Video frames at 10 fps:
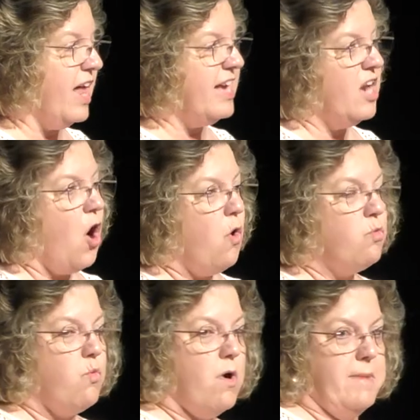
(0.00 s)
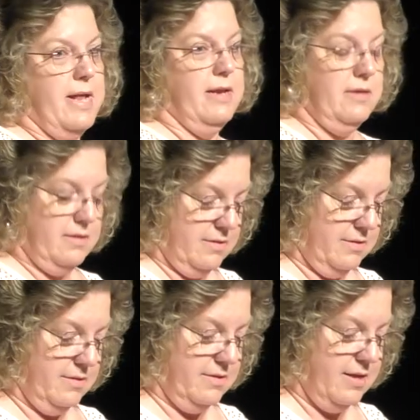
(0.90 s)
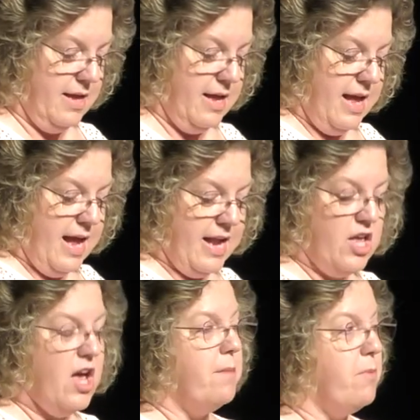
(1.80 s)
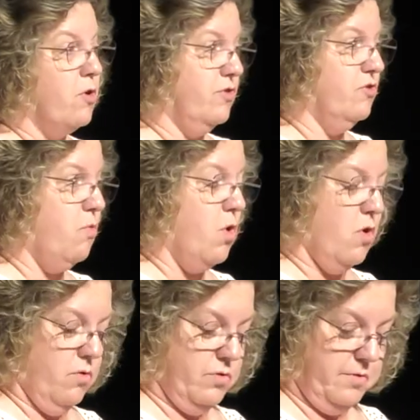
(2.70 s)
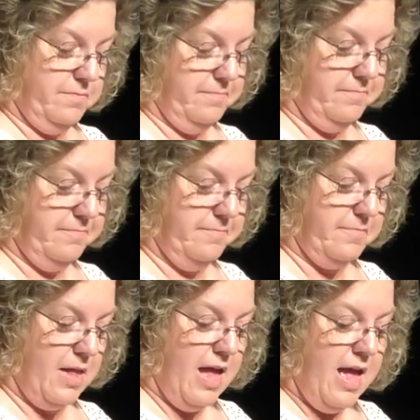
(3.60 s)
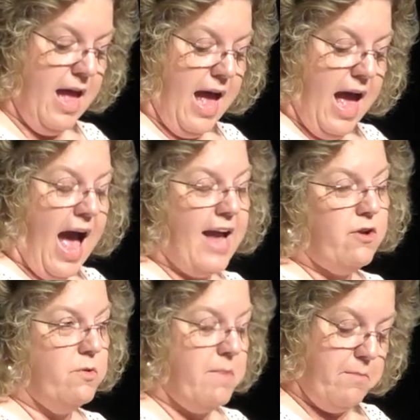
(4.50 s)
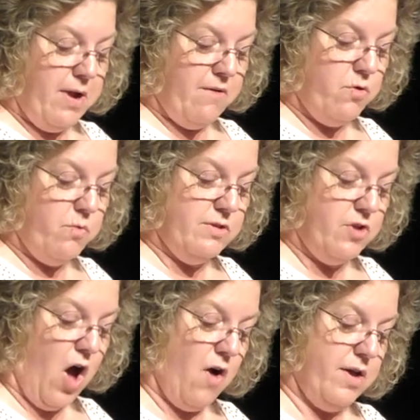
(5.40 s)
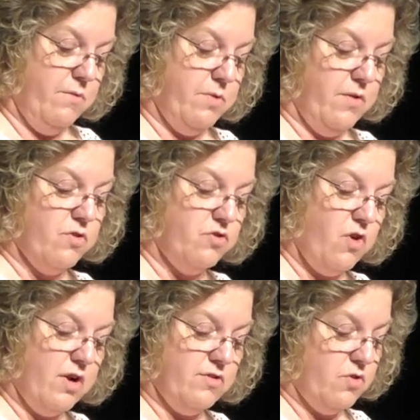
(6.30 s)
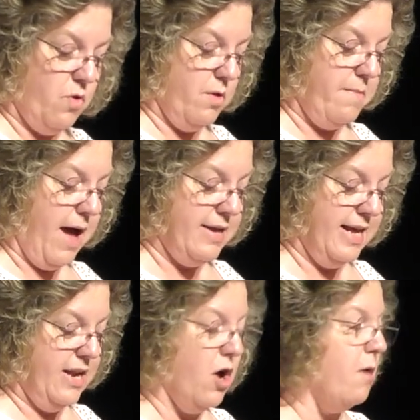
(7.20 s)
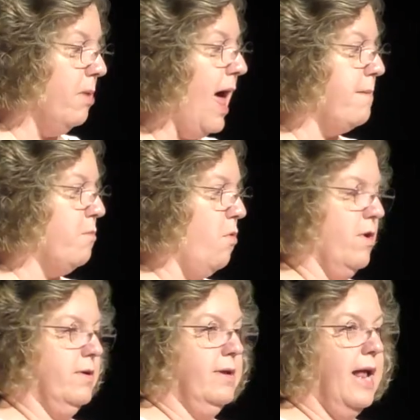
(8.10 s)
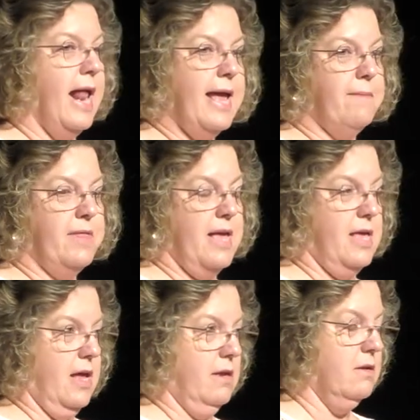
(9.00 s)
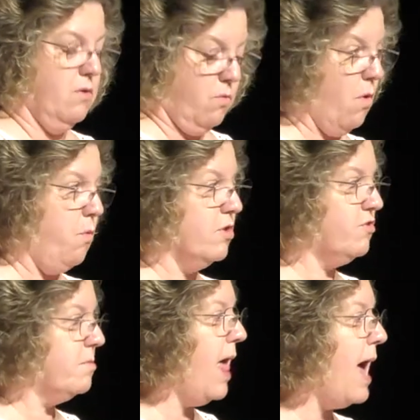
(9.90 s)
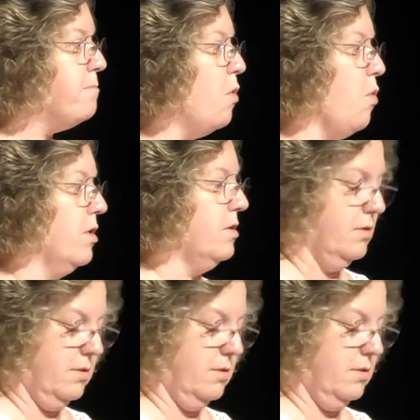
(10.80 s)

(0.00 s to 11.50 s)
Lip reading: like an old woman in a young person's world. I can remember everyone talking when I first started school about getting on Blackboard, and I kept thinking, well, where's the Blackboard?